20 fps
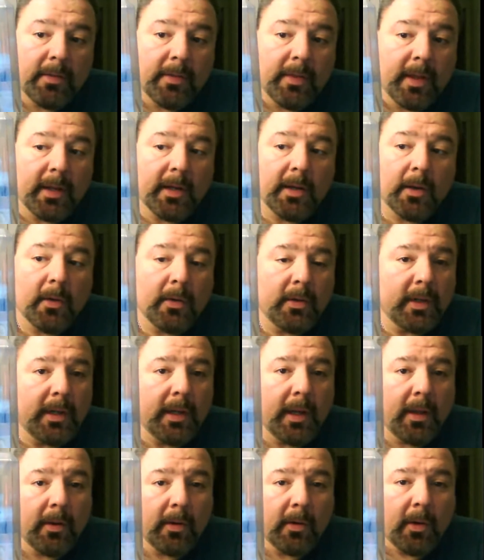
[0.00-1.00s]
They go
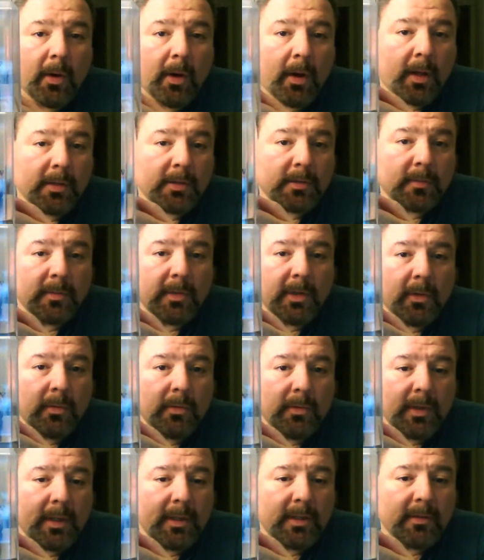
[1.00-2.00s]
together awesome.
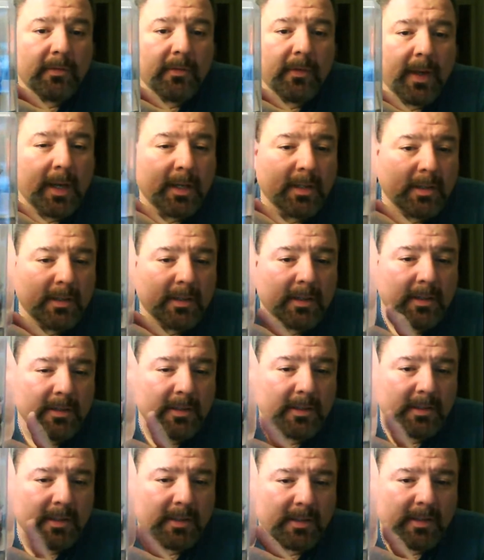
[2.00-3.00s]
Don't let the fact that
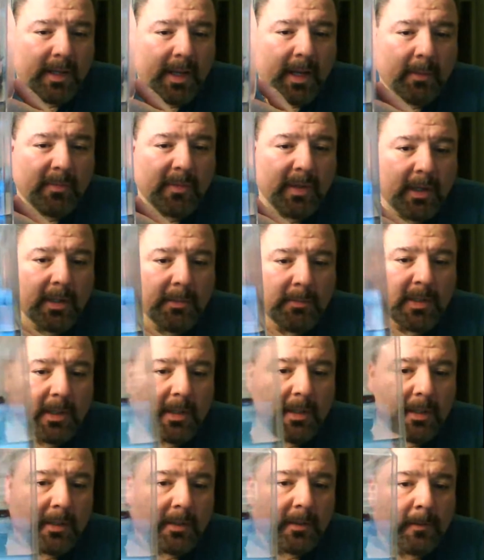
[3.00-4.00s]
this is a snap type
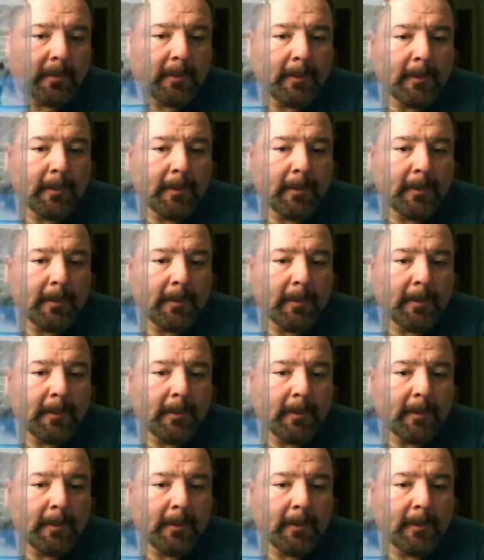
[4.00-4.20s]
kit